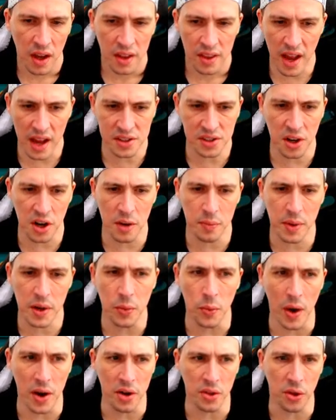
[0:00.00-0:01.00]
That's going to be
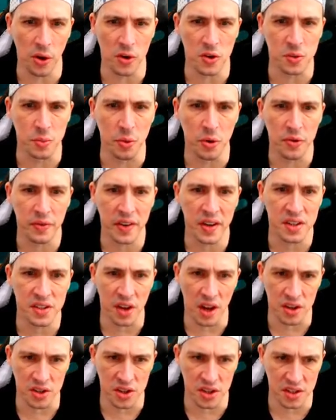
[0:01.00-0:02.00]
one of those movies
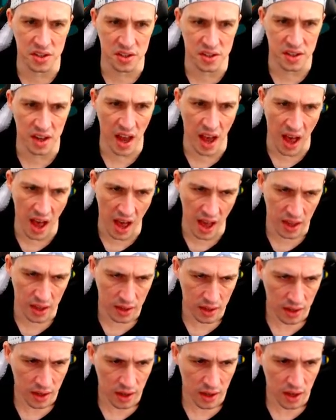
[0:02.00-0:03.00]
I just
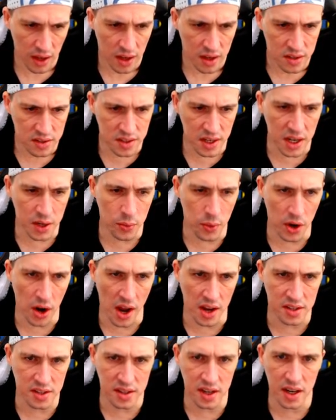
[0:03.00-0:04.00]
see when
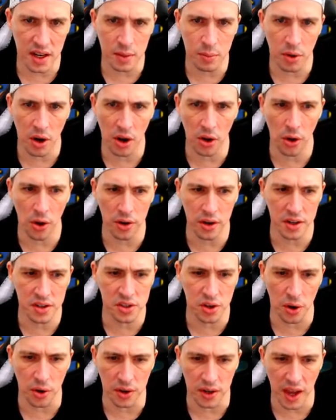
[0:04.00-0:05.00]
I see. But I heard
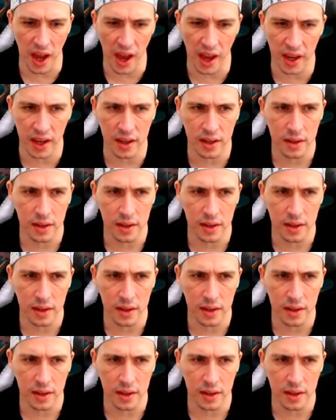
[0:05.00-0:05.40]
it's okay.